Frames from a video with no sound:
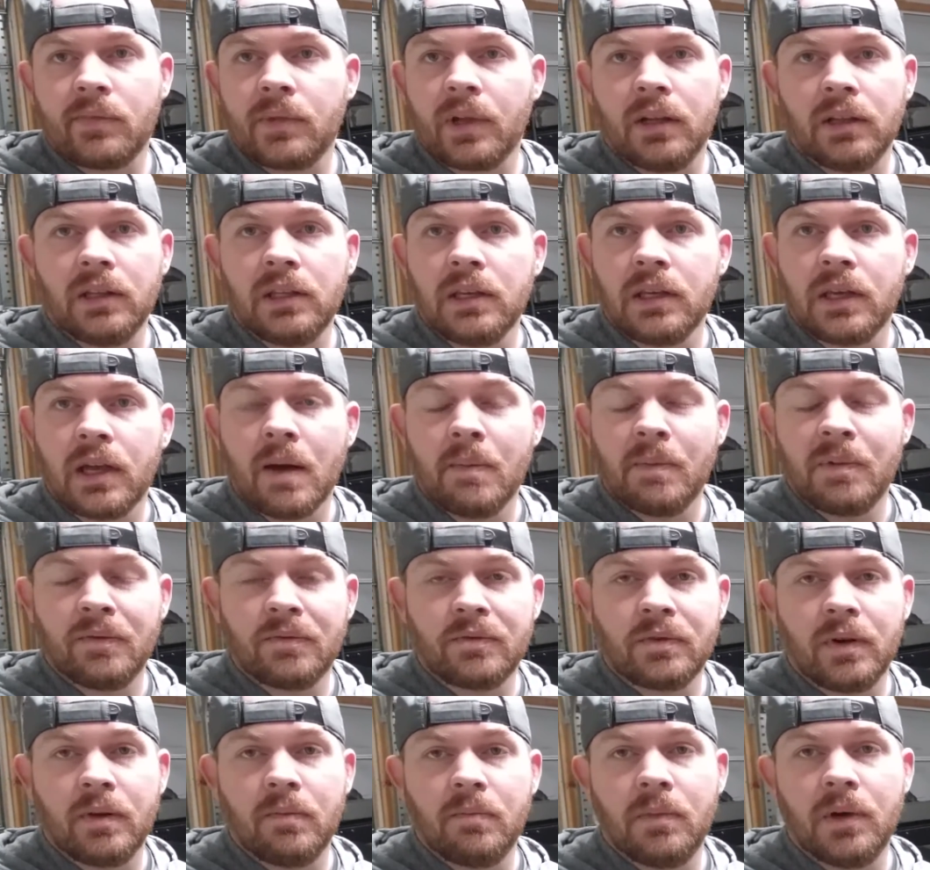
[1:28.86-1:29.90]
leak coming
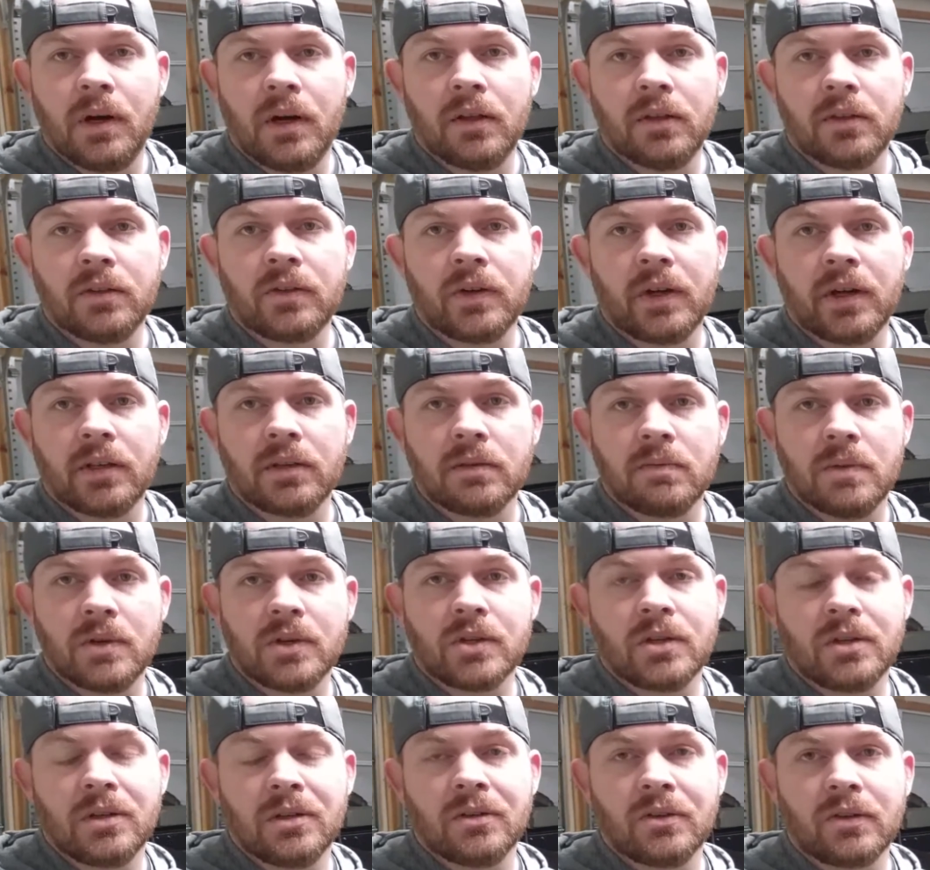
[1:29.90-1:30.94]
from the
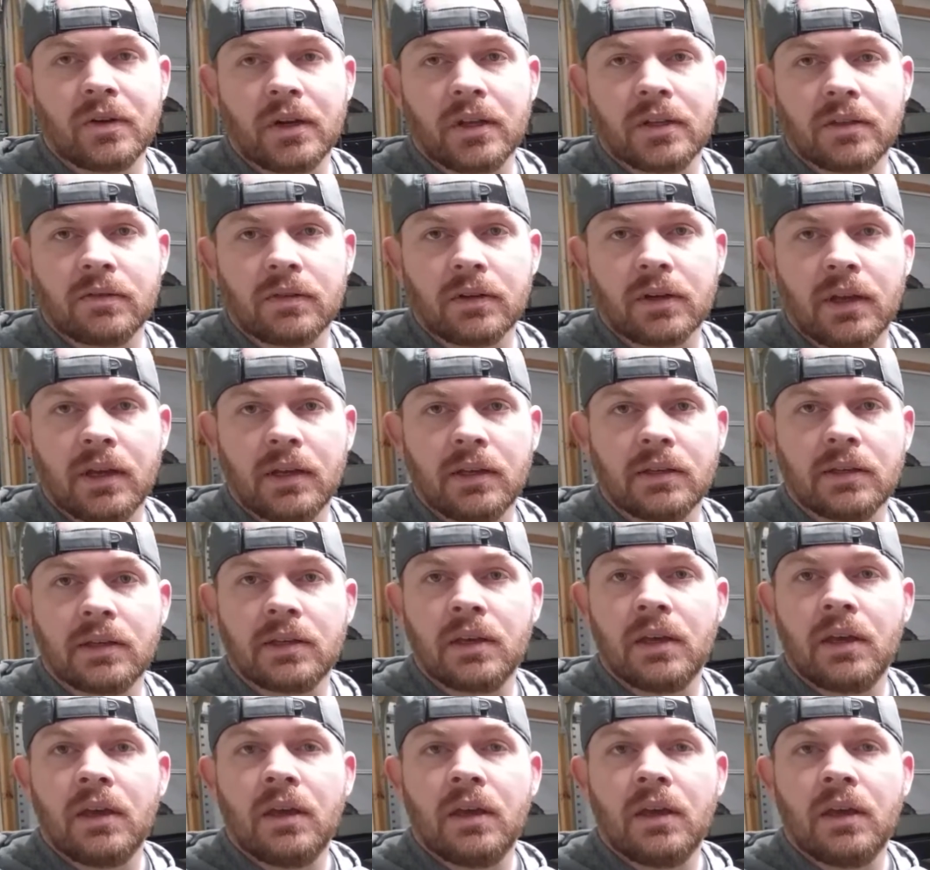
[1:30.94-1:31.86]
transmission and transfer case.